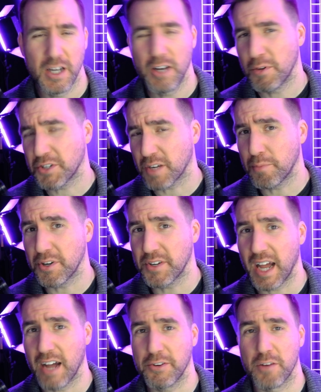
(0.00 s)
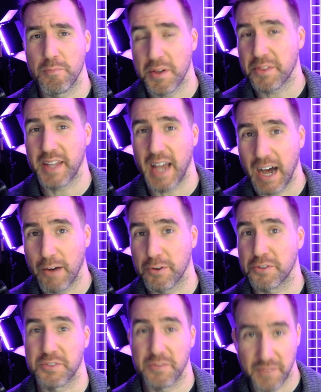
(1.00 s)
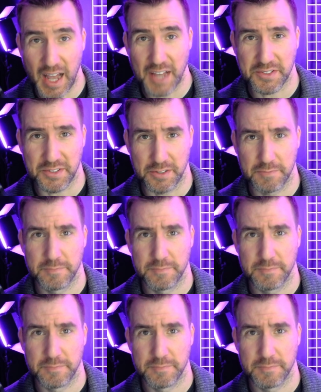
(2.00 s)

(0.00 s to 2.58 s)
which can burn down your monthly hours faster.